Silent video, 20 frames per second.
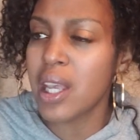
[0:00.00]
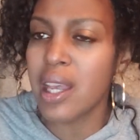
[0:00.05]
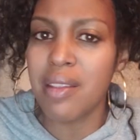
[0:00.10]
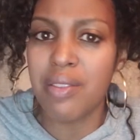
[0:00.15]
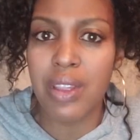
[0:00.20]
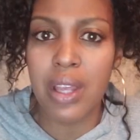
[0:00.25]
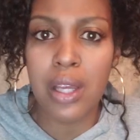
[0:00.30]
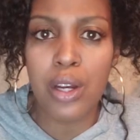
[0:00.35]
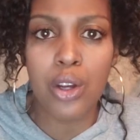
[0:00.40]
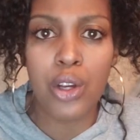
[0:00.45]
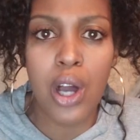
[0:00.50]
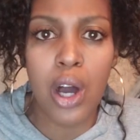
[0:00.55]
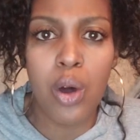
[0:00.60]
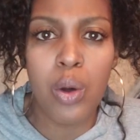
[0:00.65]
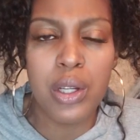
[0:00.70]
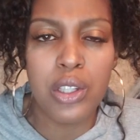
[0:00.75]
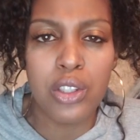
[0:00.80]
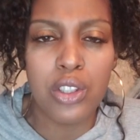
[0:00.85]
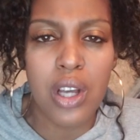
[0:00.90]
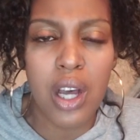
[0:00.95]
and then will go
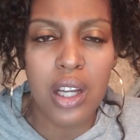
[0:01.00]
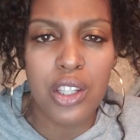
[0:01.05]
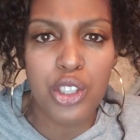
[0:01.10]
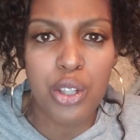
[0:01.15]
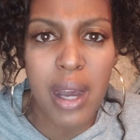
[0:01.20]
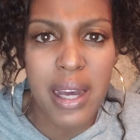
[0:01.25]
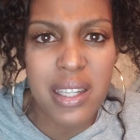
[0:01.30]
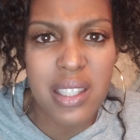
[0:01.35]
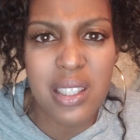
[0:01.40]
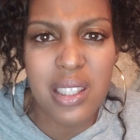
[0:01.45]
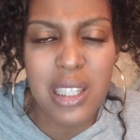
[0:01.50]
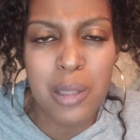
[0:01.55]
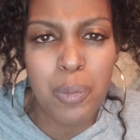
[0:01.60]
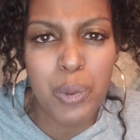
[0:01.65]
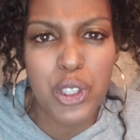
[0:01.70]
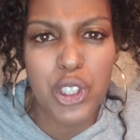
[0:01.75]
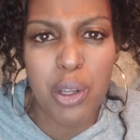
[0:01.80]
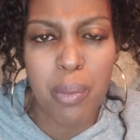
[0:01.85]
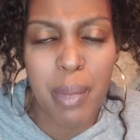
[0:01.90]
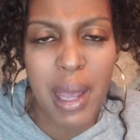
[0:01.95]
and try to sleep
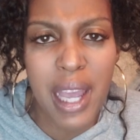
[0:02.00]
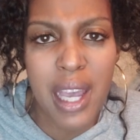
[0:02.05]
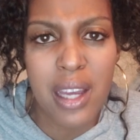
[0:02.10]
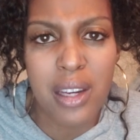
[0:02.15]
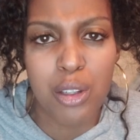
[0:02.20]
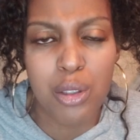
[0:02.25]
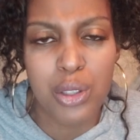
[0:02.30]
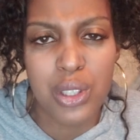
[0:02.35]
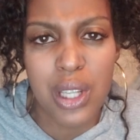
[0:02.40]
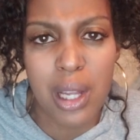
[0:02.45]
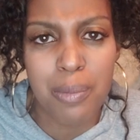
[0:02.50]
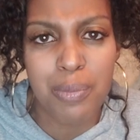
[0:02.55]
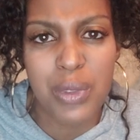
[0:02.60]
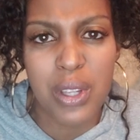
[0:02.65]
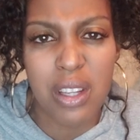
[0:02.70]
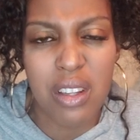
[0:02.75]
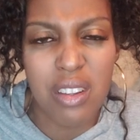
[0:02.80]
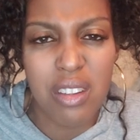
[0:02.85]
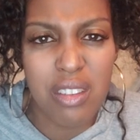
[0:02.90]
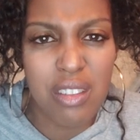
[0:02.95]
with your man or
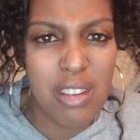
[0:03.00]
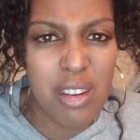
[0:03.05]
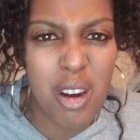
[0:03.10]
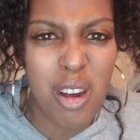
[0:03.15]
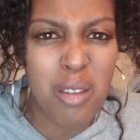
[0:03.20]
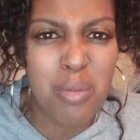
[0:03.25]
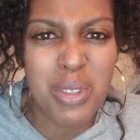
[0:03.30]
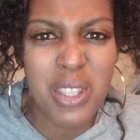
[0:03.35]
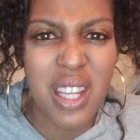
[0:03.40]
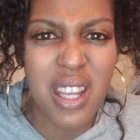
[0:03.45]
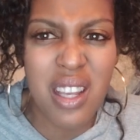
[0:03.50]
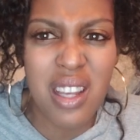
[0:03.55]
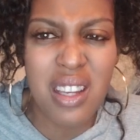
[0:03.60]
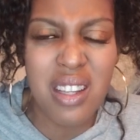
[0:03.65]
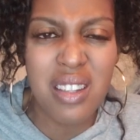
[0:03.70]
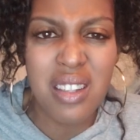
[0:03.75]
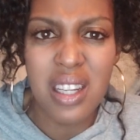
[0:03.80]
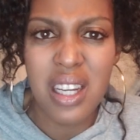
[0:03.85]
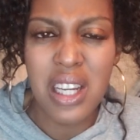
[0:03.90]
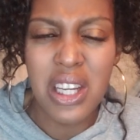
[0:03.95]
something. You know what I'm saying?